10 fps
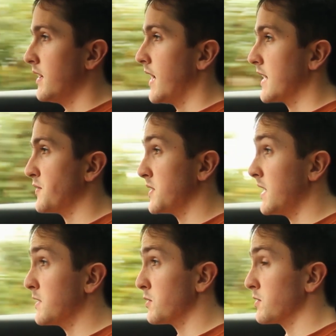As for
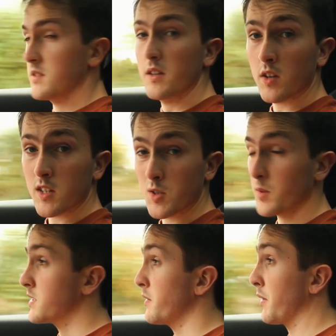diesels, you've got a
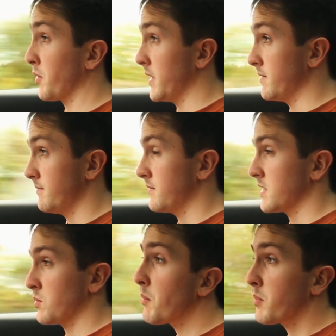choice of 3. There's a
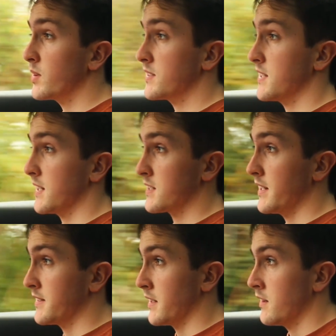1.6
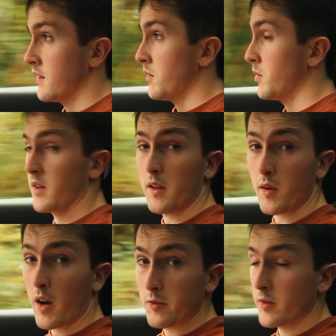litre with either
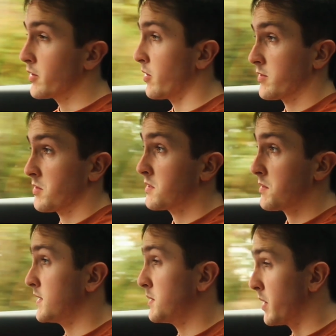100 or
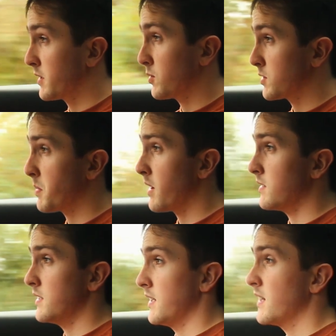120 brake horsepower.
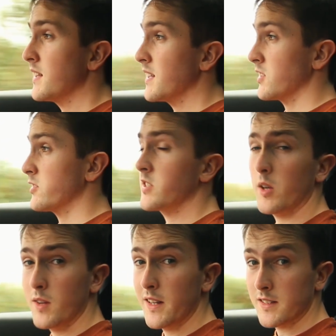There's a
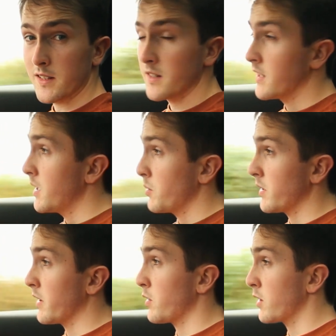2 litre with
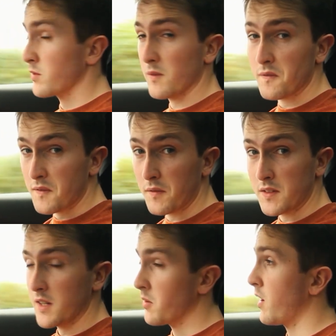either
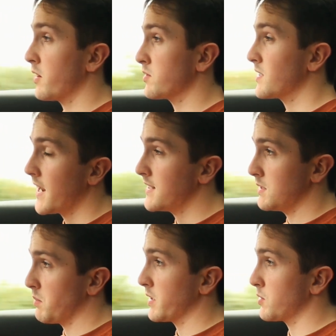150 or 180
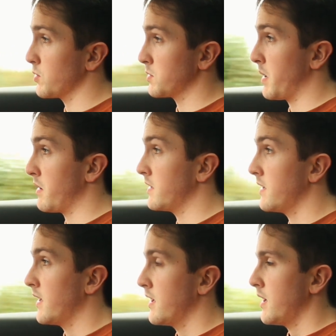brake horsepower,
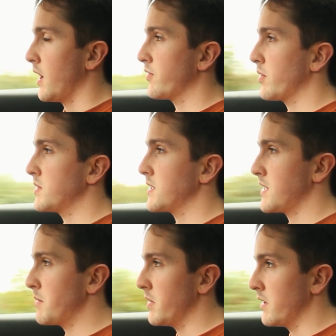and from
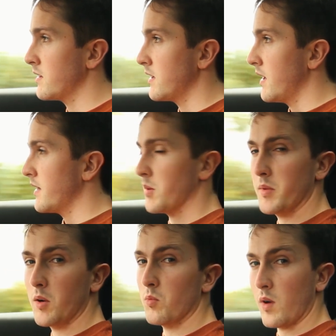December there'll be
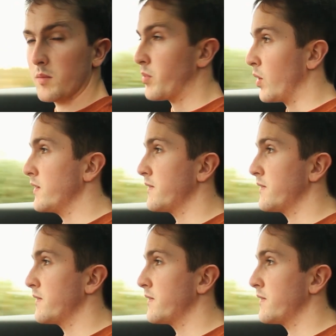a 1.5